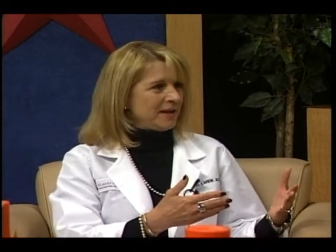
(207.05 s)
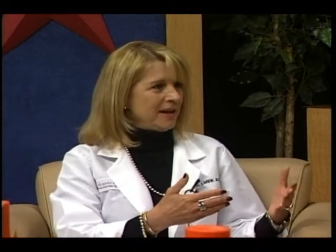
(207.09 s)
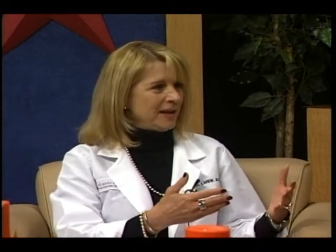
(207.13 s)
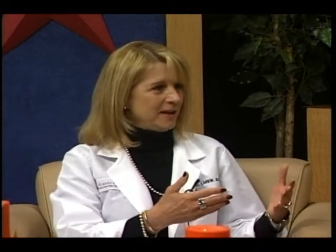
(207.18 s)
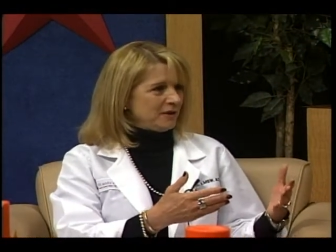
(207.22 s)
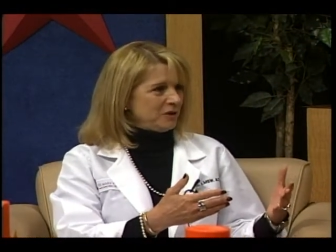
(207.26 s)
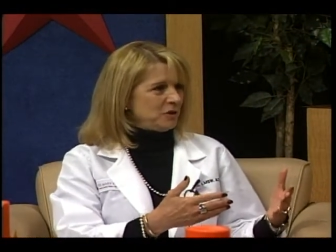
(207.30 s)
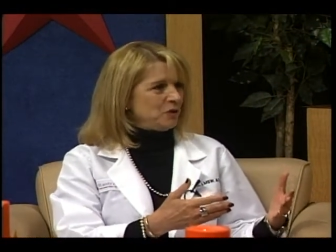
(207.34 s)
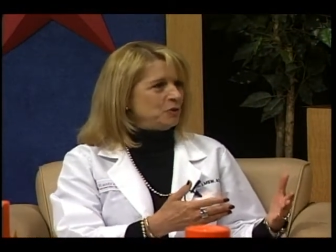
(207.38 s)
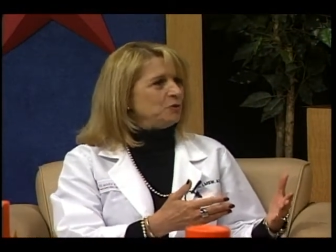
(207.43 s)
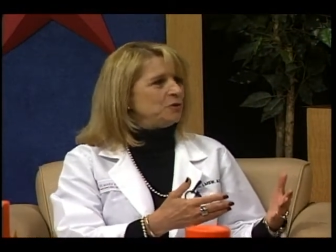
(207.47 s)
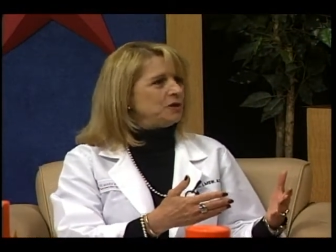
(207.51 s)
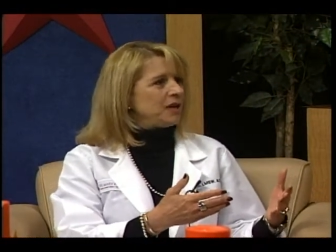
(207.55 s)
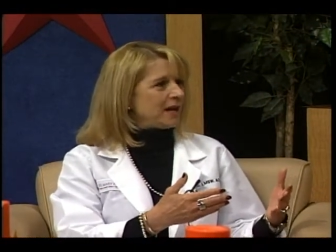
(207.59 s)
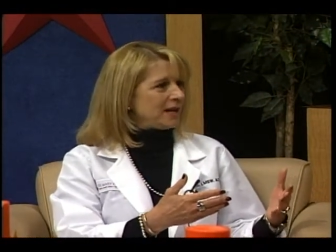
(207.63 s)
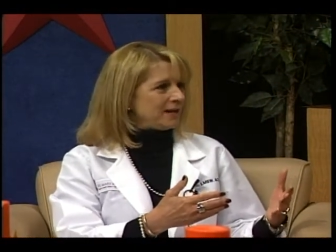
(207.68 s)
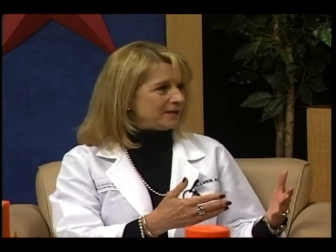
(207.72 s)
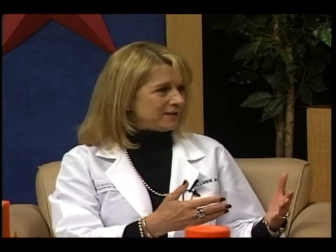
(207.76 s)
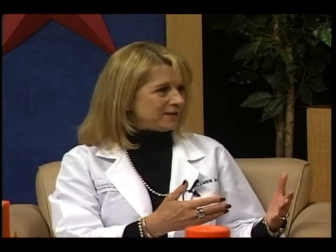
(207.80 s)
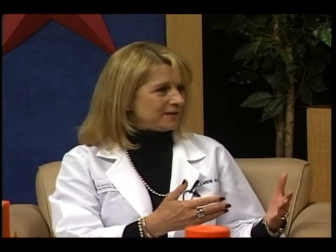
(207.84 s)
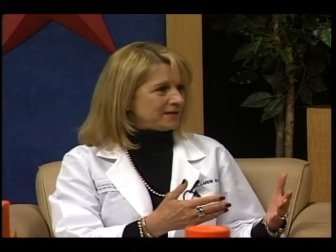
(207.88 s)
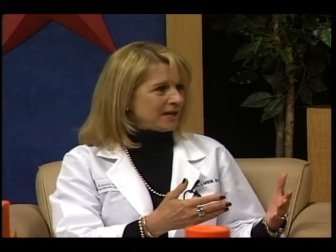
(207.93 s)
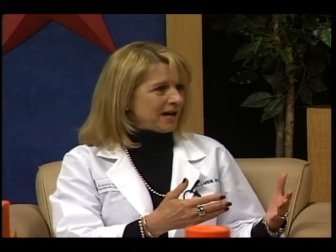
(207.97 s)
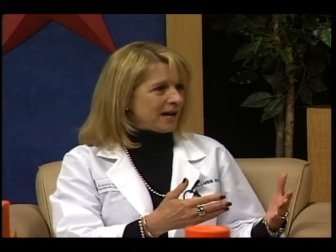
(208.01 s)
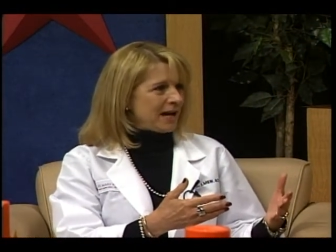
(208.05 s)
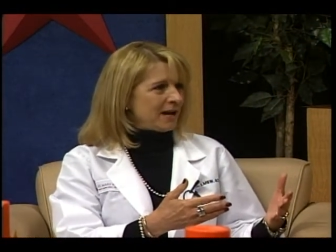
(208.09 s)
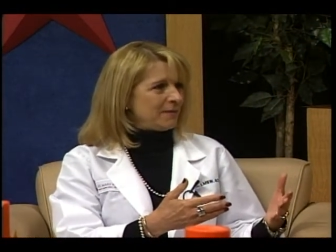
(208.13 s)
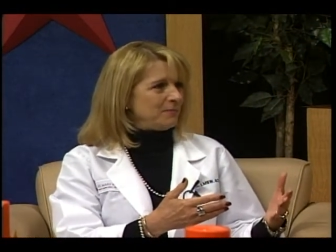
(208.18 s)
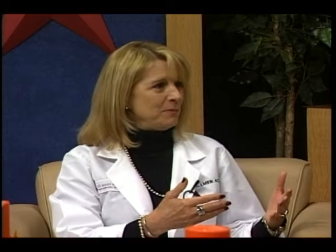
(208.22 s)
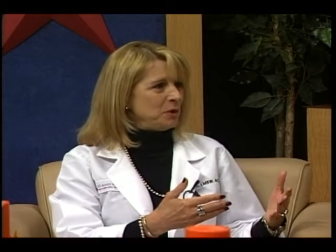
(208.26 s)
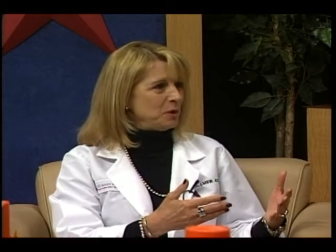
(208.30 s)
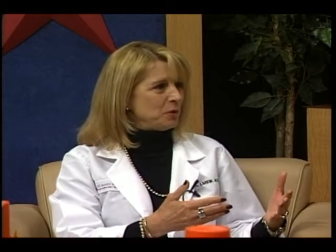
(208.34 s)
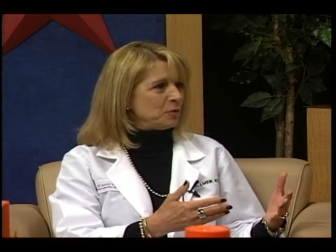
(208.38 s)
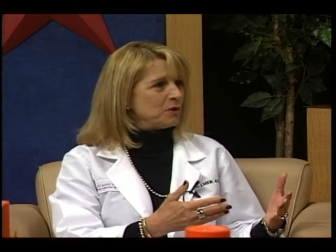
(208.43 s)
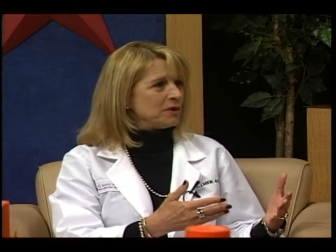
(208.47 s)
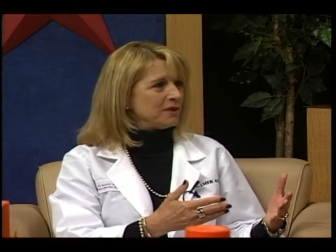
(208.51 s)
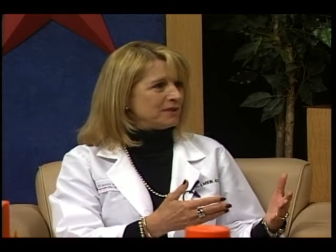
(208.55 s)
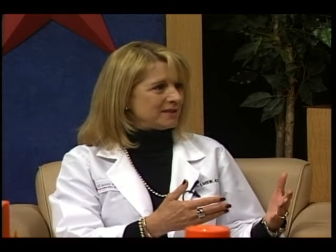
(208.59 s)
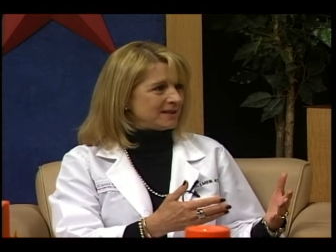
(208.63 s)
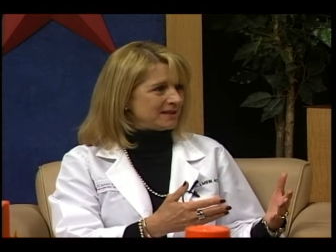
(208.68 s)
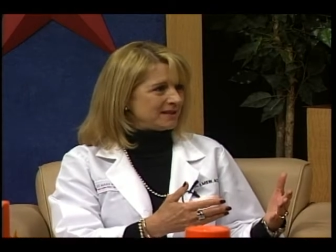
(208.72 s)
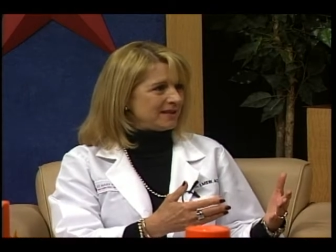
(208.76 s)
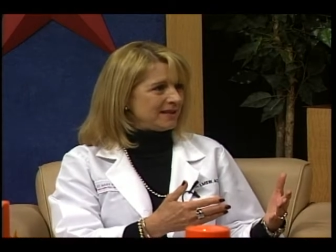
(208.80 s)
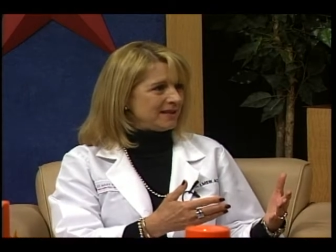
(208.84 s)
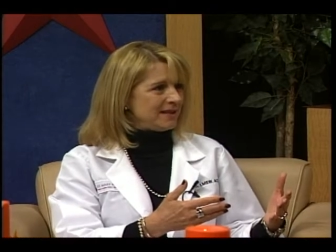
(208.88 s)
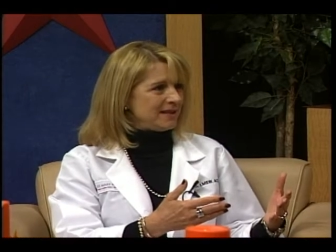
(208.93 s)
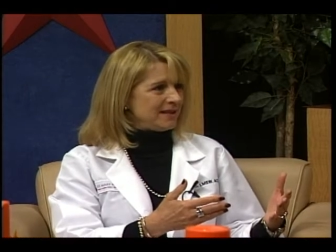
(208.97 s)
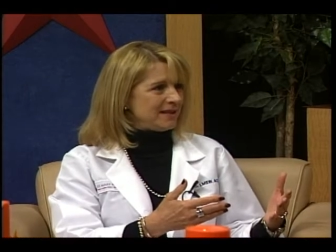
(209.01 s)
and you take the time, you can
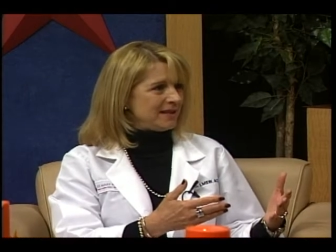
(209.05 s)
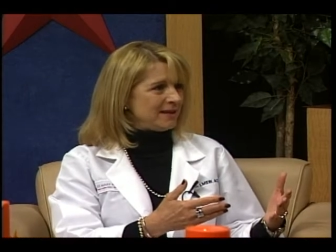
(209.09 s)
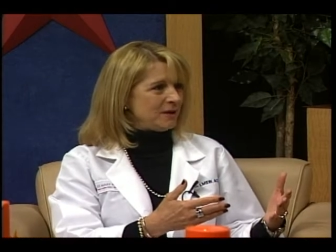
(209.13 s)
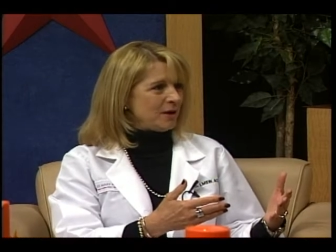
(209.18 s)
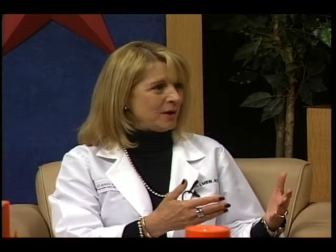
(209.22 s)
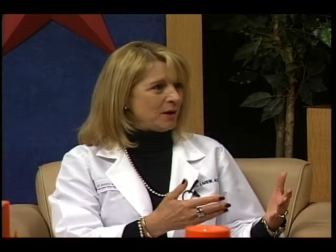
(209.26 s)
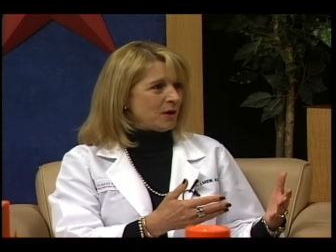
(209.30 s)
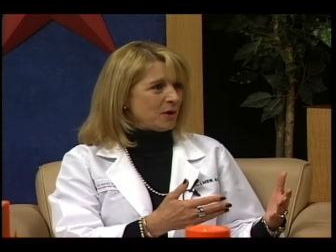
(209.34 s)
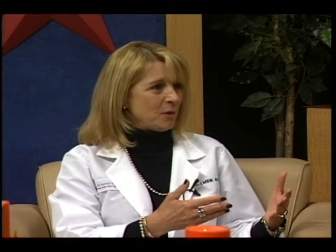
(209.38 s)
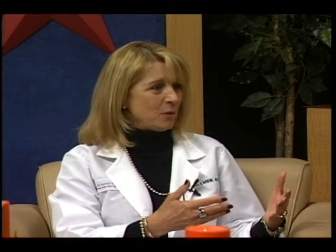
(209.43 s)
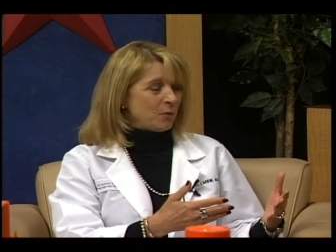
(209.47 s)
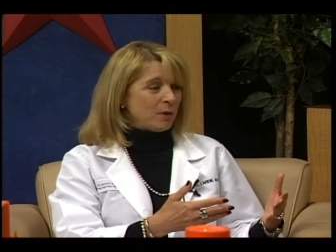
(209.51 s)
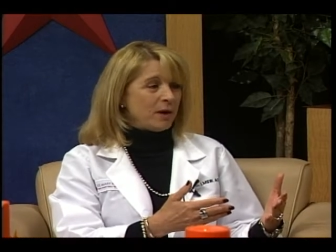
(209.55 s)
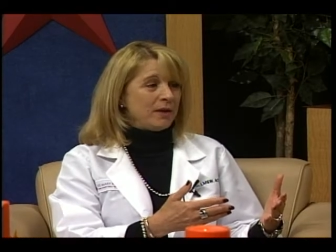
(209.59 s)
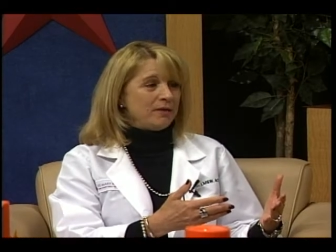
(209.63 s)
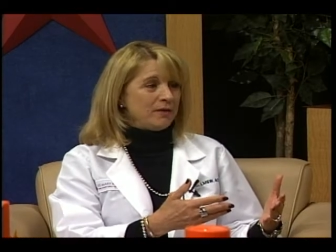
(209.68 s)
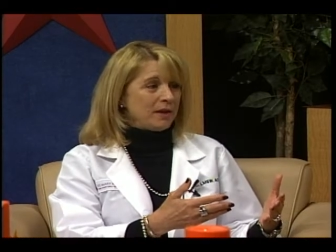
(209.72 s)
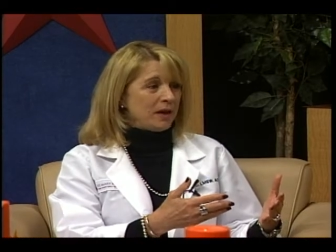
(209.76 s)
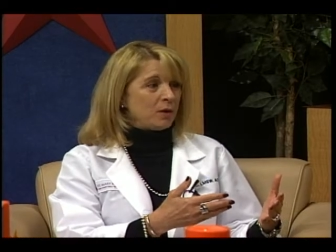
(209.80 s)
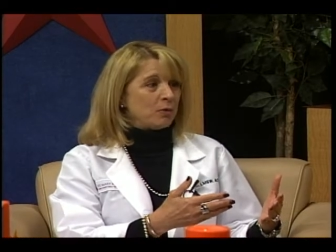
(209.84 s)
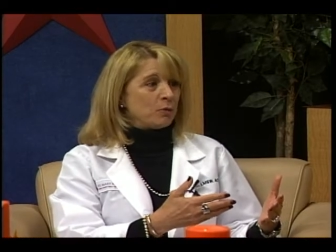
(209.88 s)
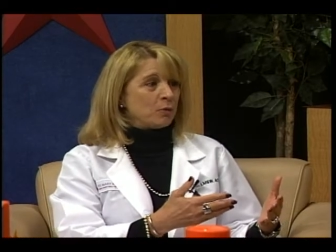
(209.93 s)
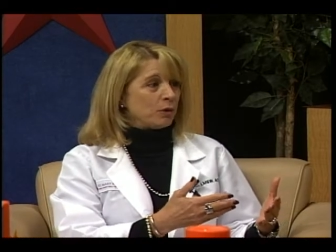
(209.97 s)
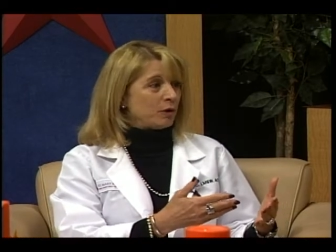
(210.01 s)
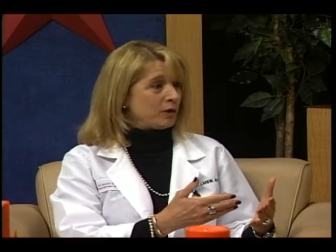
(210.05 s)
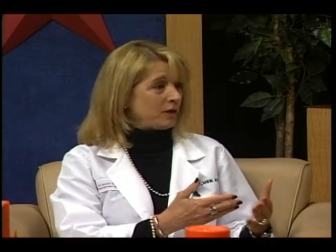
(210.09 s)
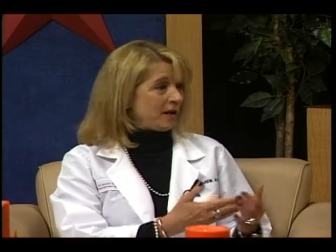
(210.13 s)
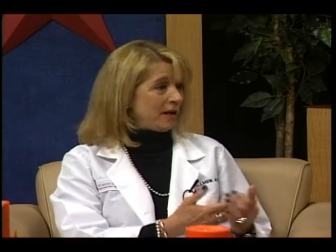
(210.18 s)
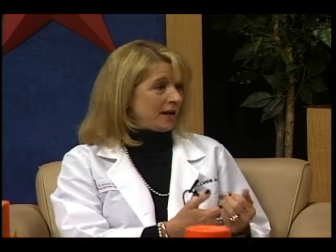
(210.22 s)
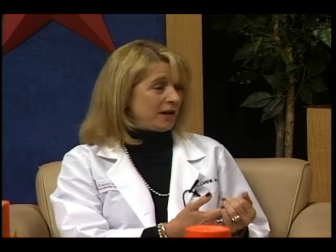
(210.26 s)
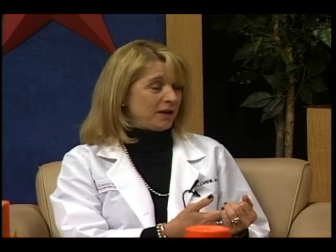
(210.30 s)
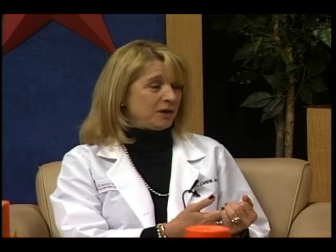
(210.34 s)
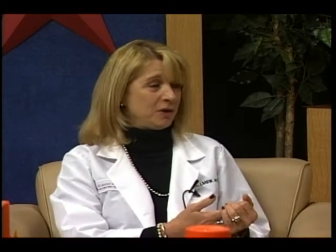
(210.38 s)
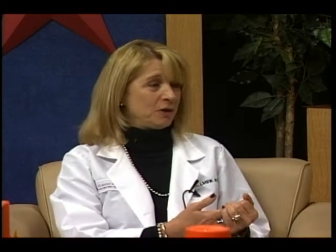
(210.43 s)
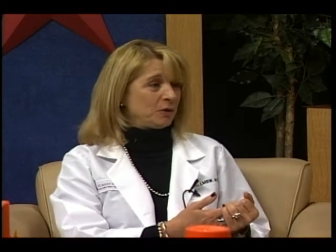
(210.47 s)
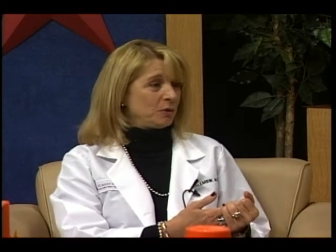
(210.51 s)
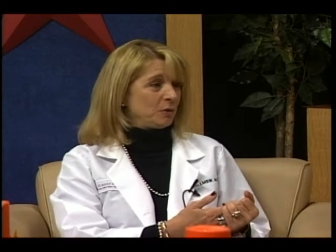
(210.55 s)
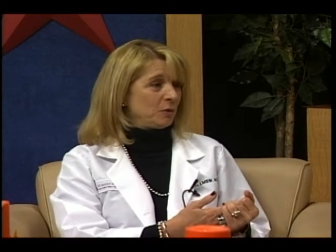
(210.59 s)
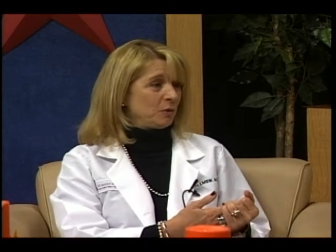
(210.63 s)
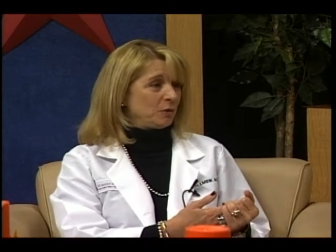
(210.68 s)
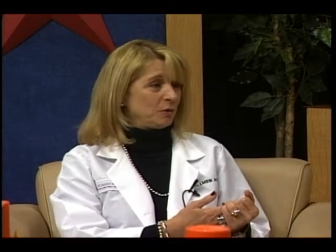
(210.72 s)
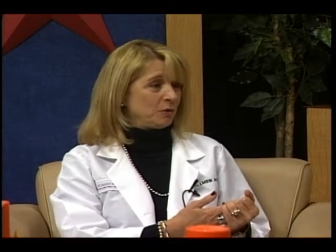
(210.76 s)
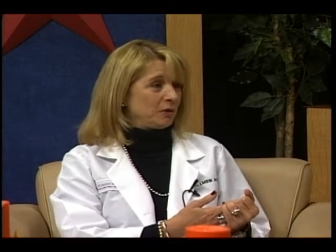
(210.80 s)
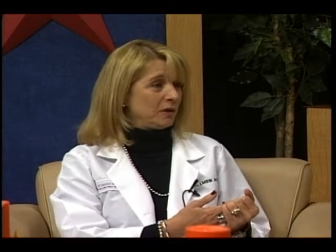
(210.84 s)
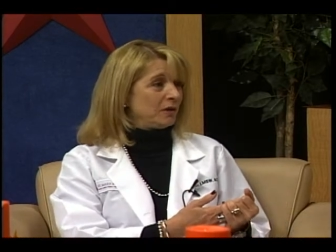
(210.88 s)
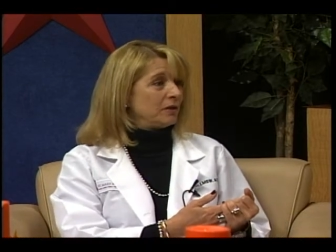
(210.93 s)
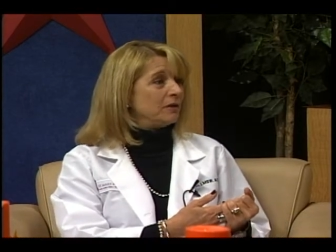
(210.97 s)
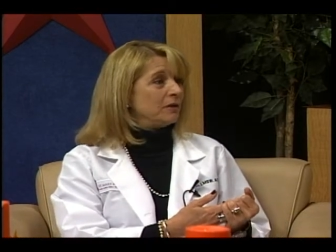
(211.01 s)
see when they were an
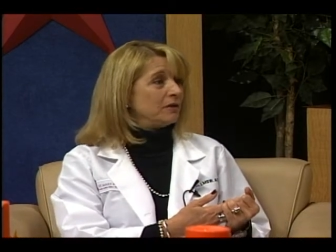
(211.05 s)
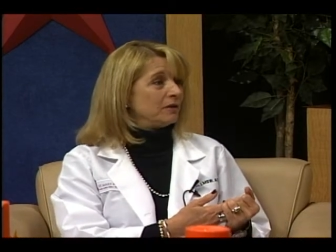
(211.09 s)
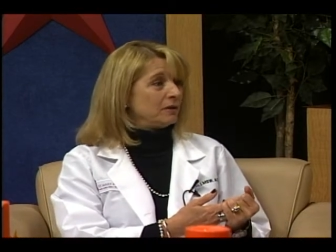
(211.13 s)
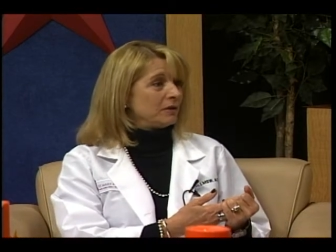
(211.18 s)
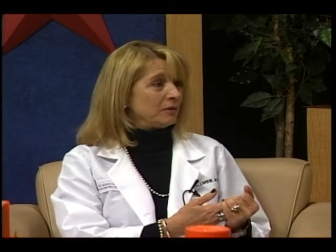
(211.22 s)
8-year-old